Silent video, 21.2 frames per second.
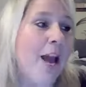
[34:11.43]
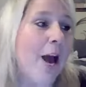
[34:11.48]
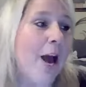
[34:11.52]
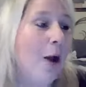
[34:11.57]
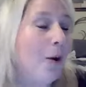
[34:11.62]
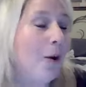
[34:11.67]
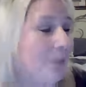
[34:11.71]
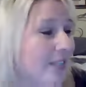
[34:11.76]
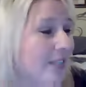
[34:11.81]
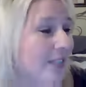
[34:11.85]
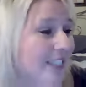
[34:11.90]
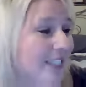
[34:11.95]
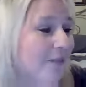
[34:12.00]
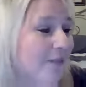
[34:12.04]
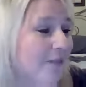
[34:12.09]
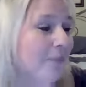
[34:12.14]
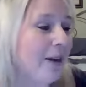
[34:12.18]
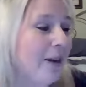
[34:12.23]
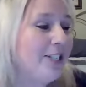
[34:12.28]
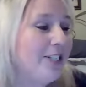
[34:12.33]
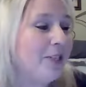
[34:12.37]
I hope this
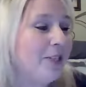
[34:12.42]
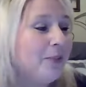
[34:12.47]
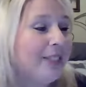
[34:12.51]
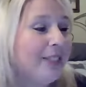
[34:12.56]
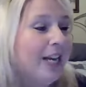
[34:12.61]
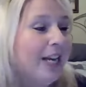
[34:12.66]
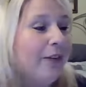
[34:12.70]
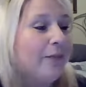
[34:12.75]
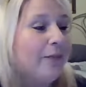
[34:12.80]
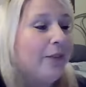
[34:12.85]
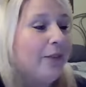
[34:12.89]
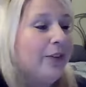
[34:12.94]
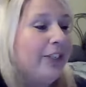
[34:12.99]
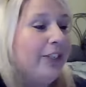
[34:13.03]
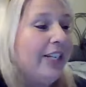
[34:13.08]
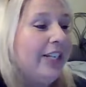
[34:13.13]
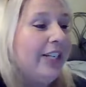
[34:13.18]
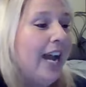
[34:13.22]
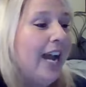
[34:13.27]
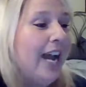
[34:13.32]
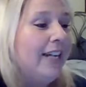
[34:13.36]
information was helpful for
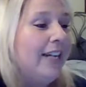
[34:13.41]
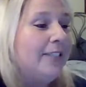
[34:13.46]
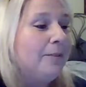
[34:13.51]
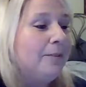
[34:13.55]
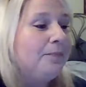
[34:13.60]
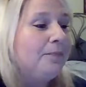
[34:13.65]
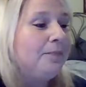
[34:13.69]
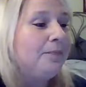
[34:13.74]
you guys.